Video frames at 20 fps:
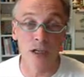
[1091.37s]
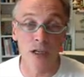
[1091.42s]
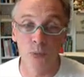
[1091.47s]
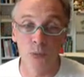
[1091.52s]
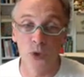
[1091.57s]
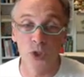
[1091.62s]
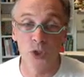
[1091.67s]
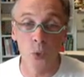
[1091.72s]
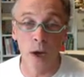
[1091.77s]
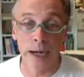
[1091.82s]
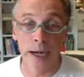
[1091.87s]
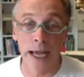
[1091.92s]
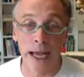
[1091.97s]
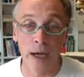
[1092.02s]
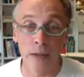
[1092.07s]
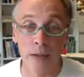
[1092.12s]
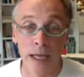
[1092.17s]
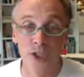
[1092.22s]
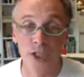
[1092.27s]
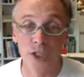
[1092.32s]
It was a 1-hour
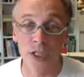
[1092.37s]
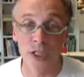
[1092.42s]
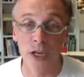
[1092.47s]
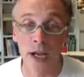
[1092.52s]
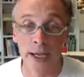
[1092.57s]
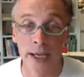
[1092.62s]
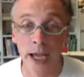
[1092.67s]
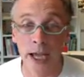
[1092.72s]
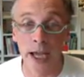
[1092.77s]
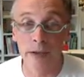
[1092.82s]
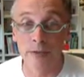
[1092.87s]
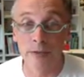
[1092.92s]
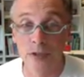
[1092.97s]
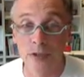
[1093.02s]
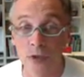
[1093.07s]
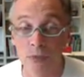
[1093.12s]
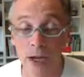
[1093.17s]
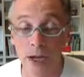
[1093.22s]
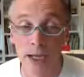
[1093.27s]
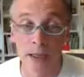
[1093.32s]
lecture that I gave
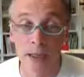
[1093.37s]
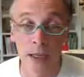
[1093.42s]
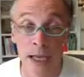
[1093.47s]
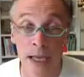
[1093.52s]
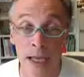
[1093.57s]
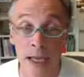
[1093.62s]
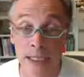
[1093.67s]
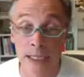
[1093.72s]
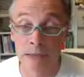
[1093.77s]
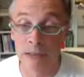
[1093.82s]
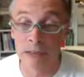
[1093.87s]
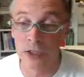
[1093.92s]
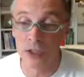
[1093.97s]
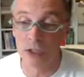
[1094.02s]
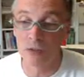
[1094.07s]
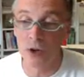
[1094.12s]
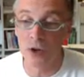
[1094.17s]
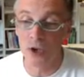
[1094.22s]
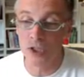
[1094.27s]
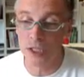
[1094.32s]
to my class here at the
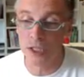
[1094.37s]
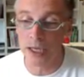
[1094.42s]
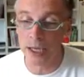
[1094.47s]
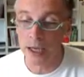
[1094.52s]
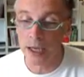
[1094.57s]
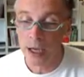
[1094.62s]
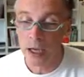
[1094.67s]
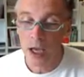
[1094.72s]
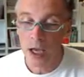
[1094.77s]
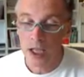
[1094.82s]
university.